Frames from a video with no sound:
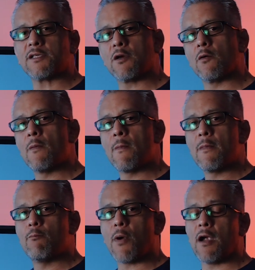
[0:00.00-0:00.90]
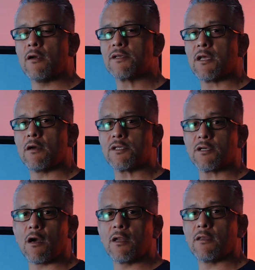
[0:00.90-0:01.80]
So buyers that are
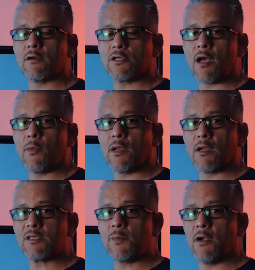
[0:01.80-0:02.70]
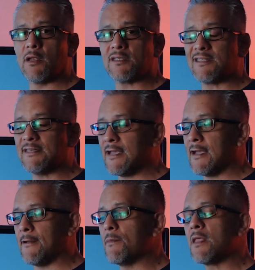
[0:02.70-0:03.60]
starting their shopping experience
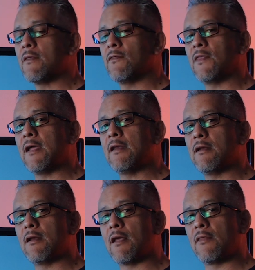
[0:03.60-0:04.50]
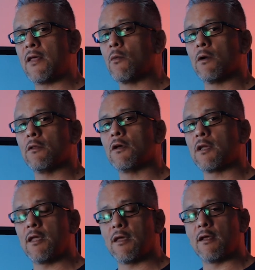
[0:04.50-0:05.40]
today, they weren't
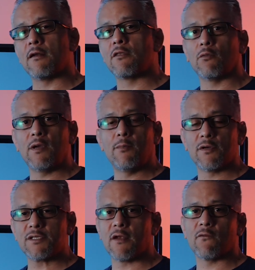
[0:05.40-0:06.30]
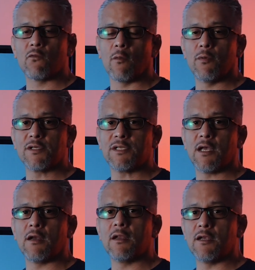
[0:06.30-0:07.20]
looking at 3%,
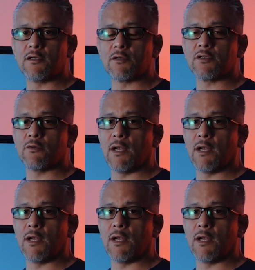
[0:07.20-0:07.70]
4% interest